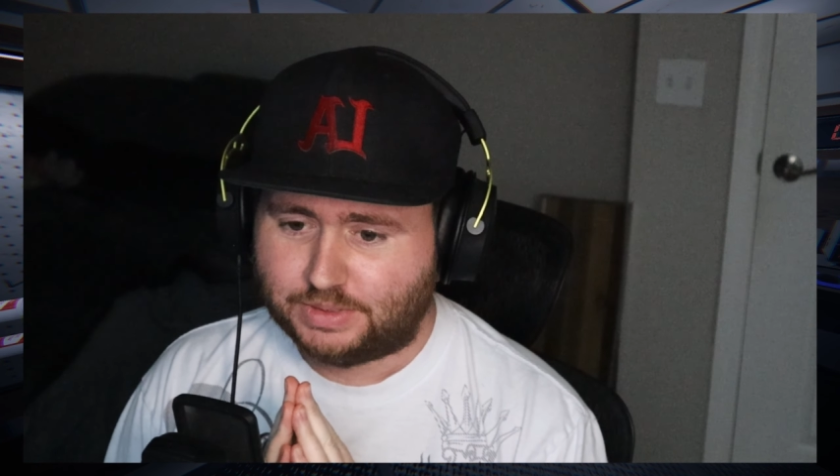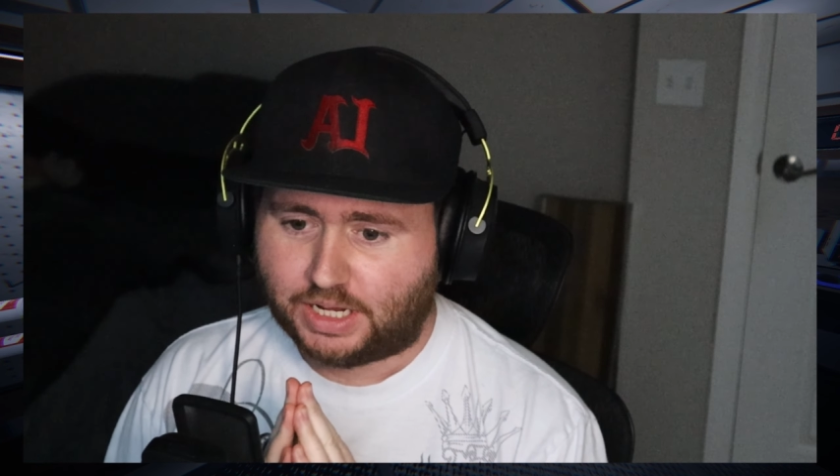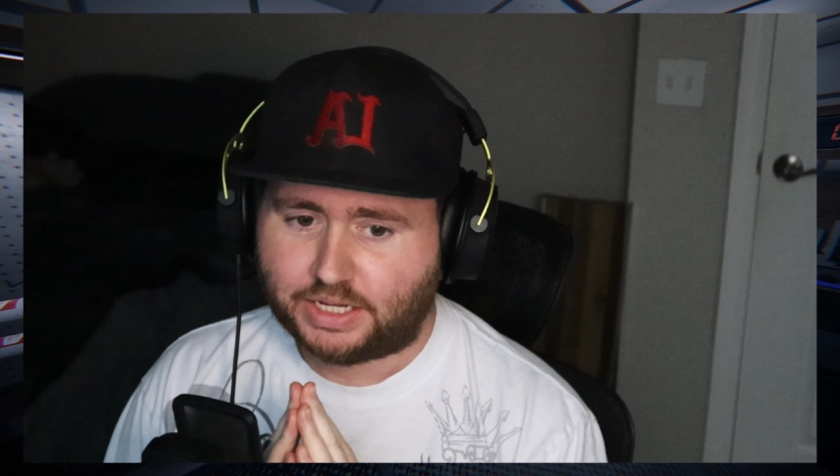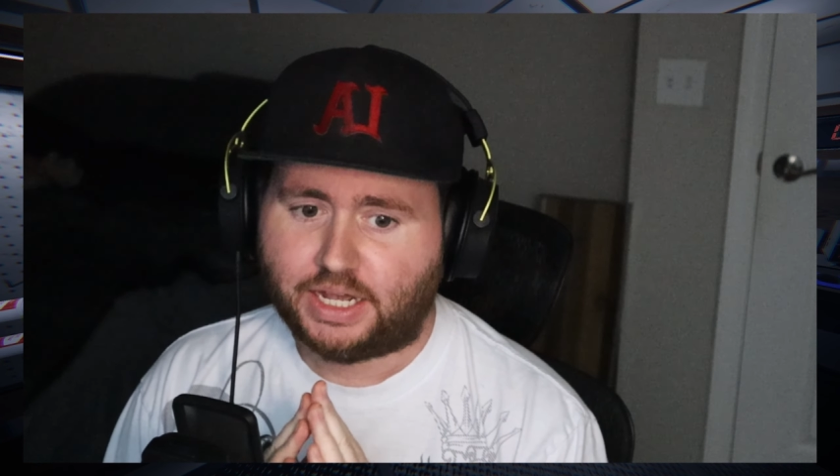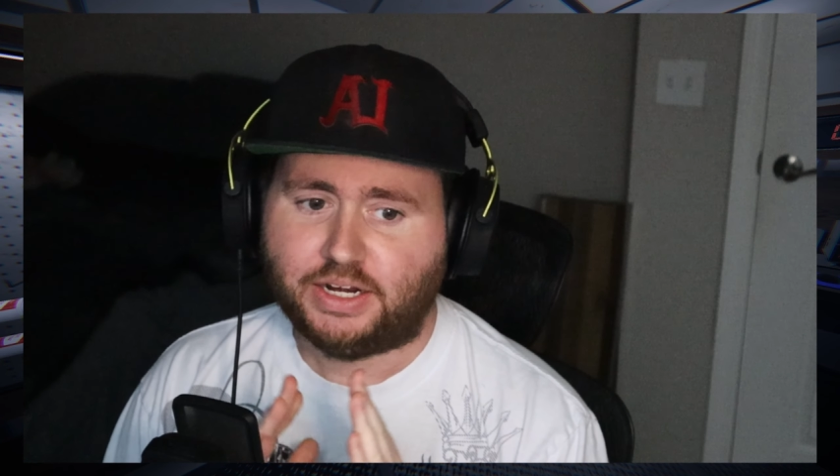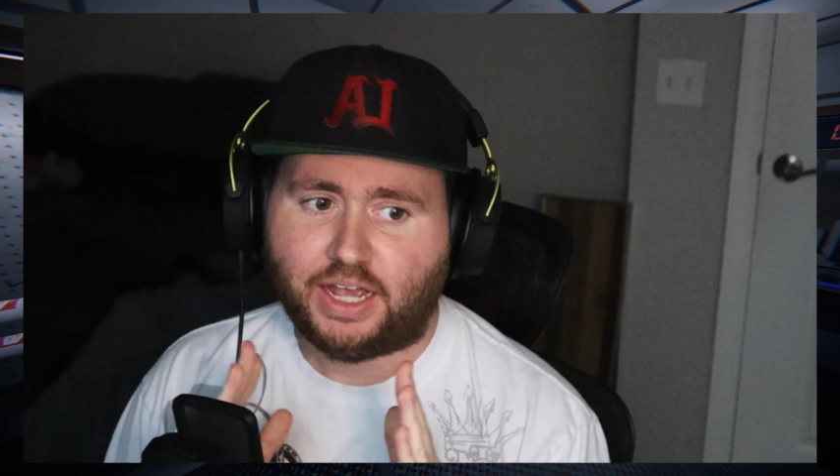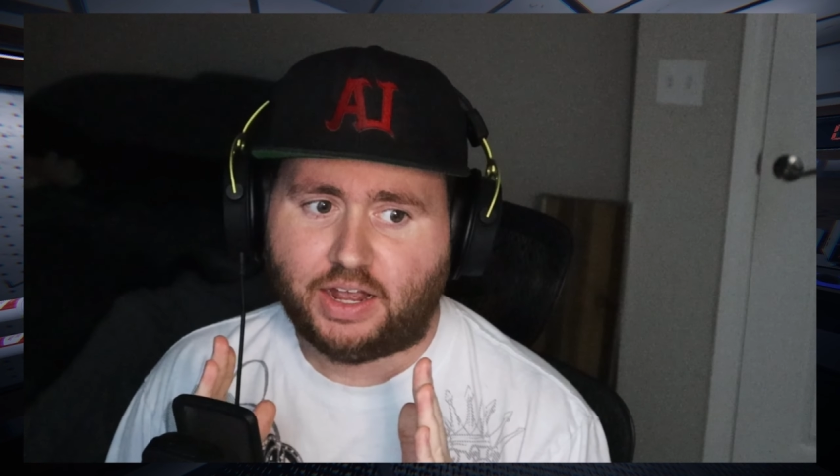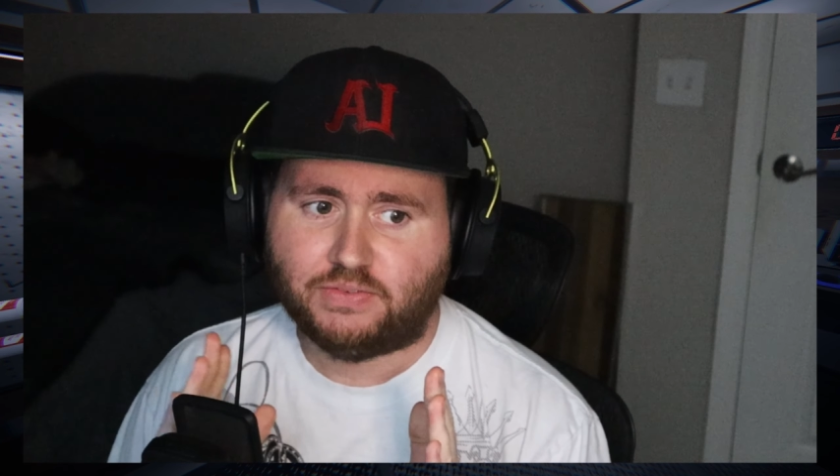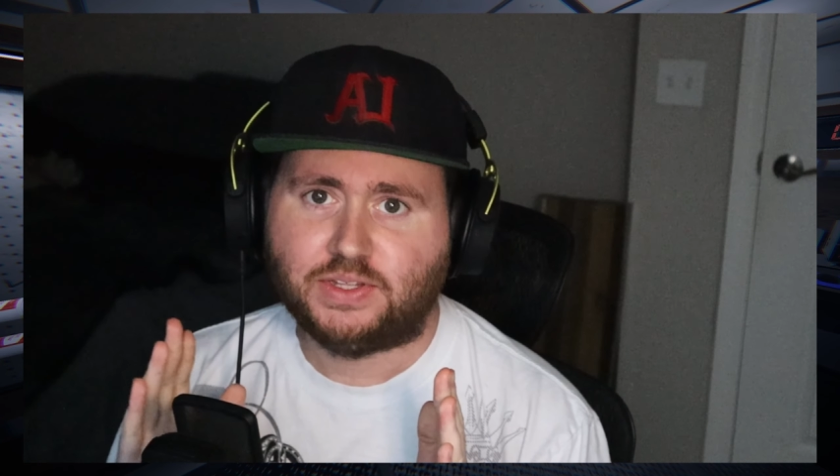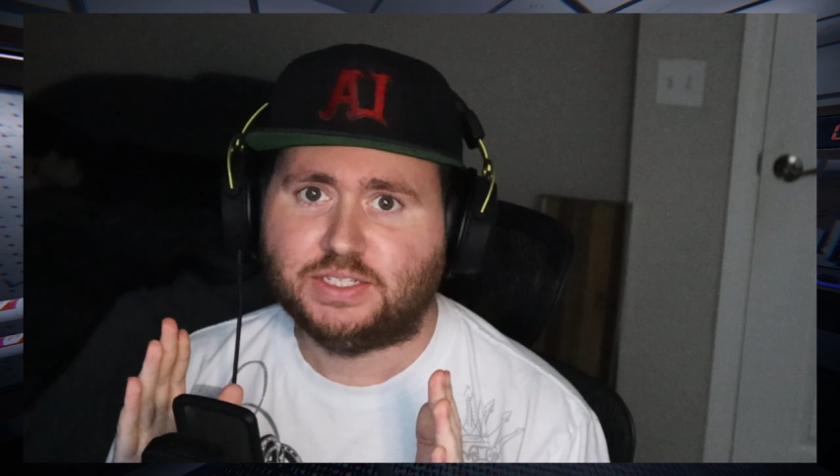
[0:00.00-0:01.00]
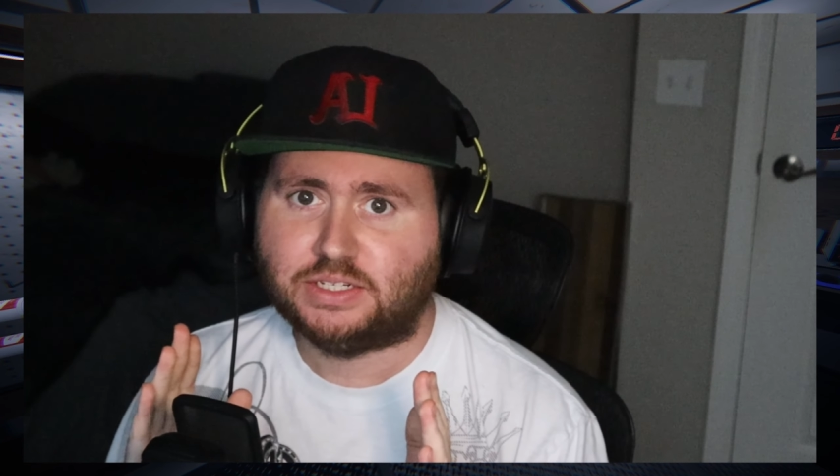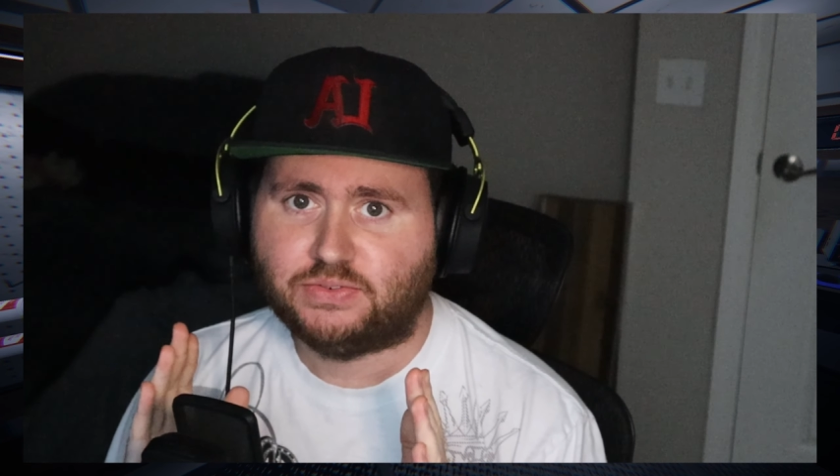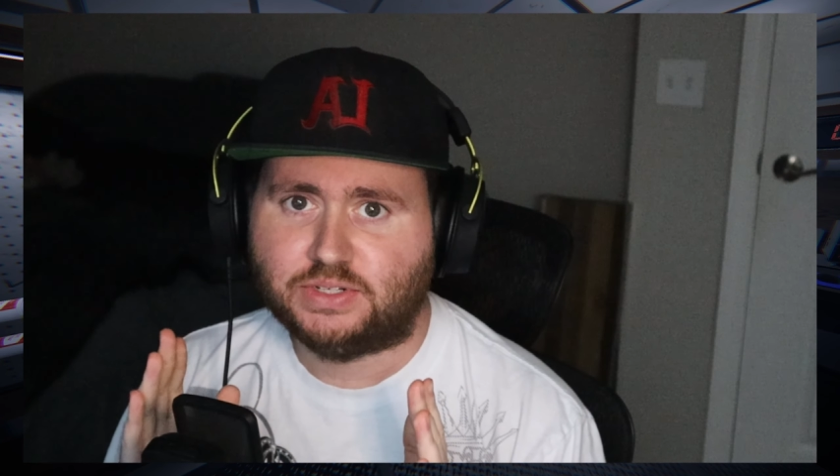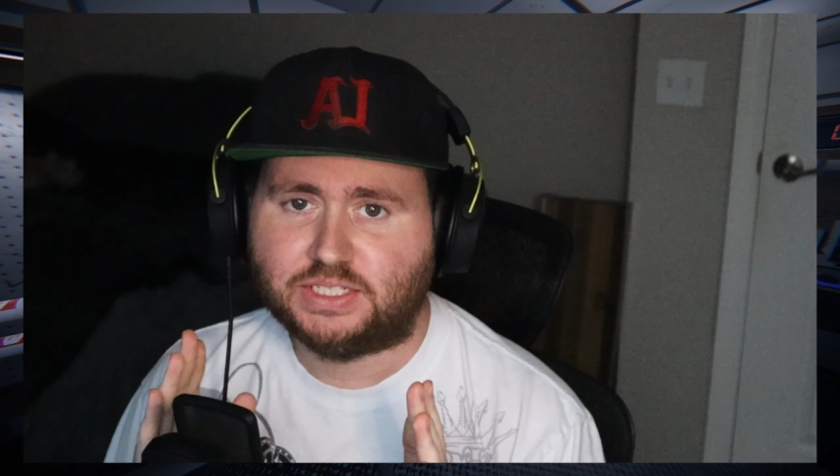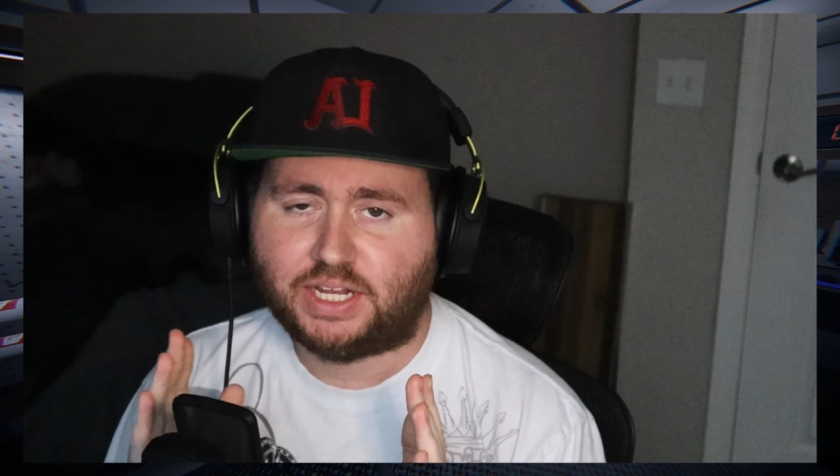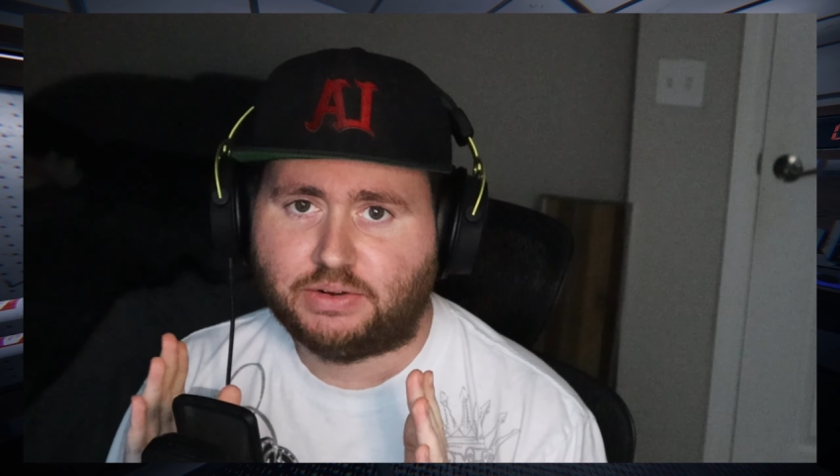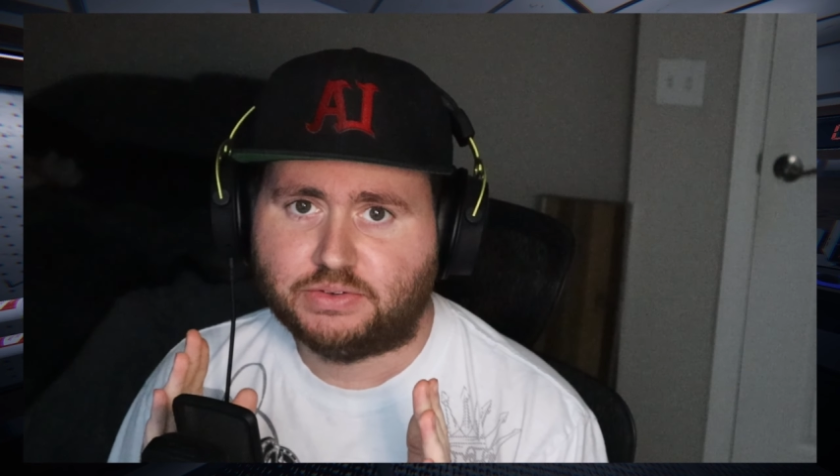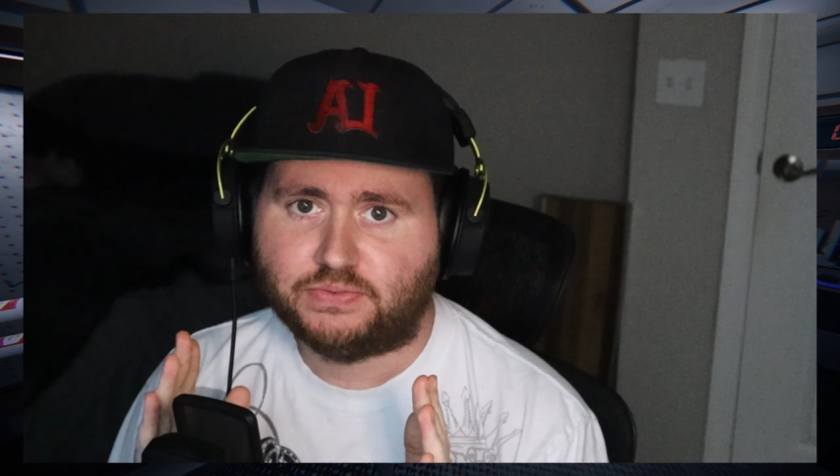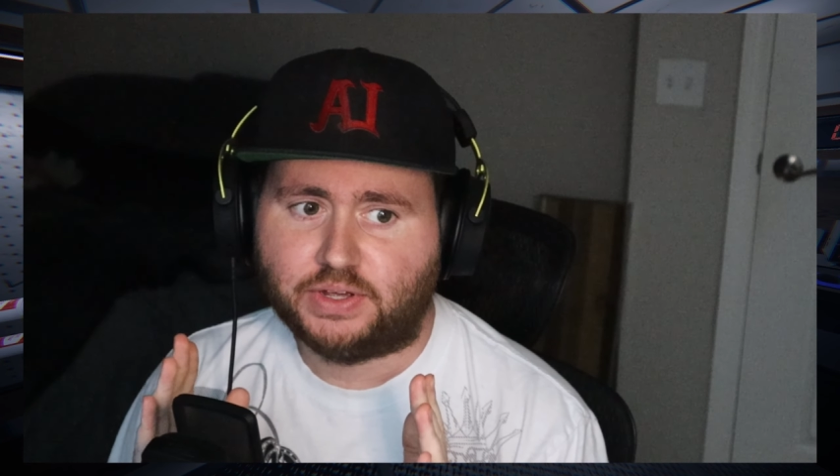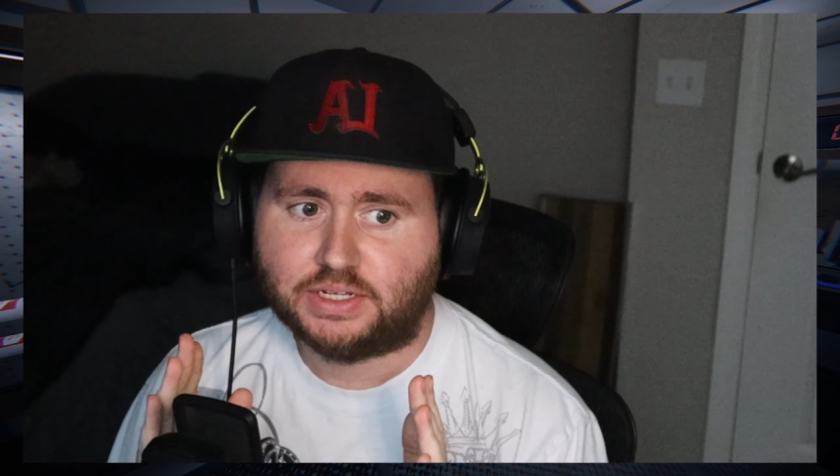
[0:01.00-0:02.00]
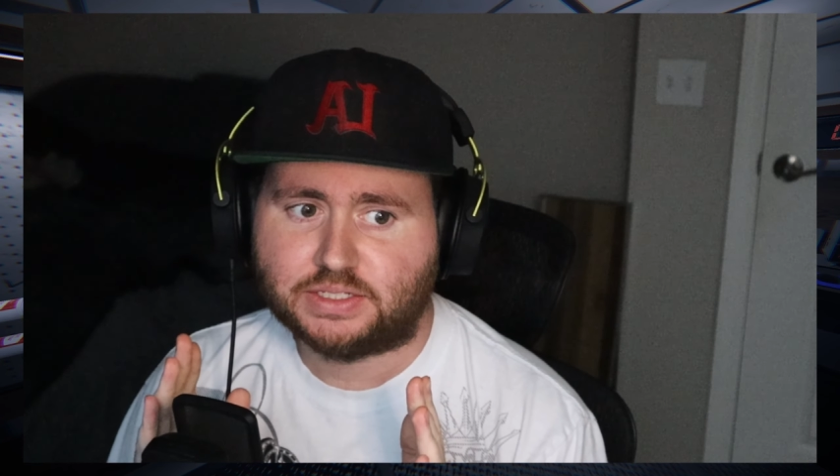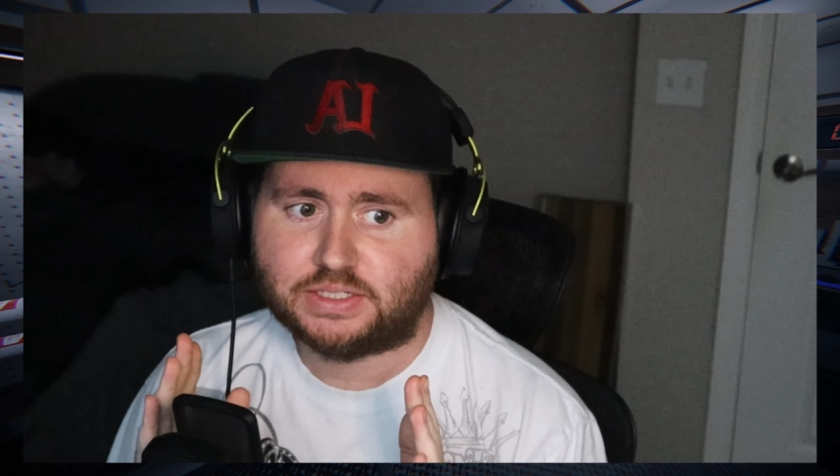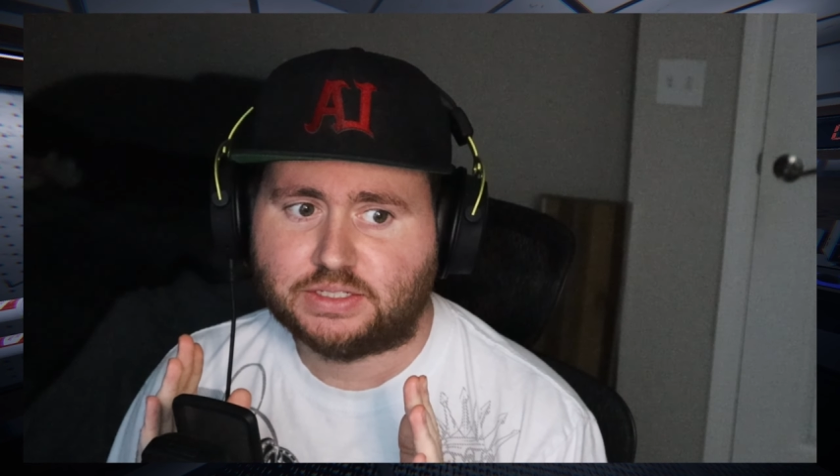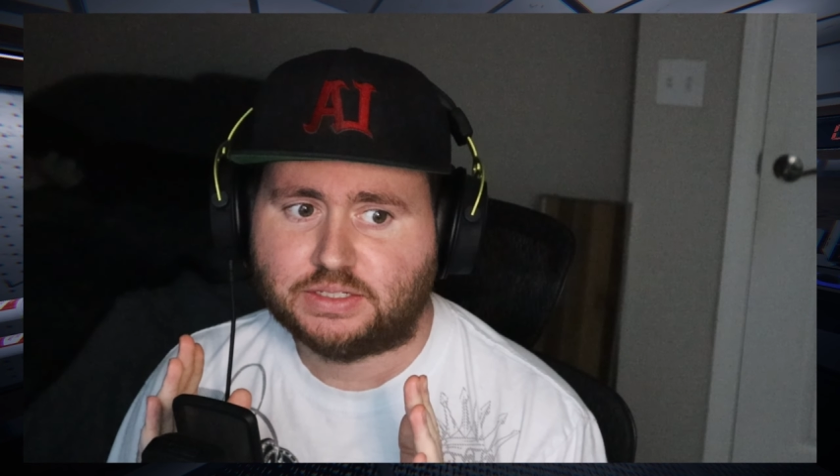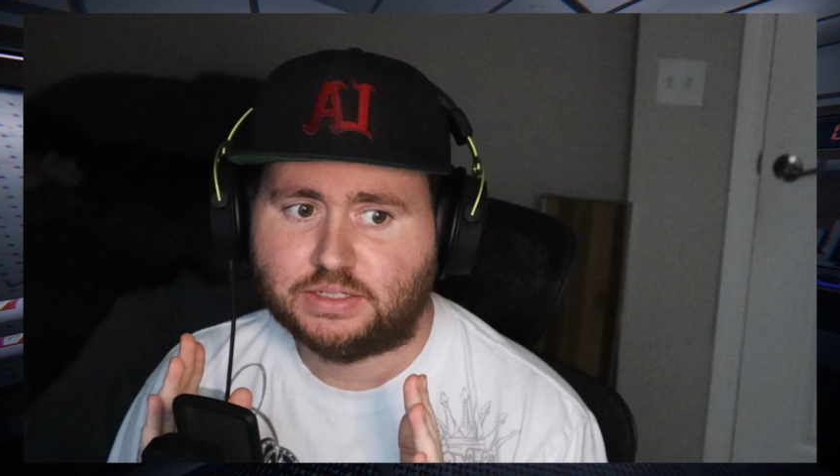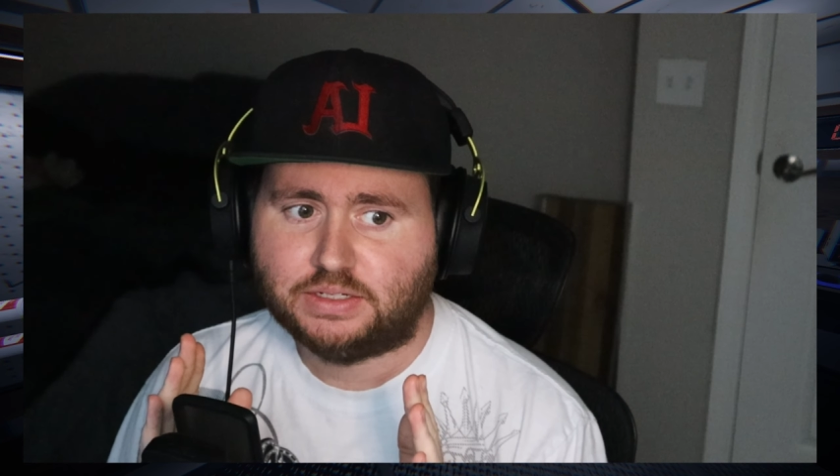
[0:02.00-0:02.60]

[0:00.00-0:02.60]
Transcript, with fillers: I kind of have these different sound effects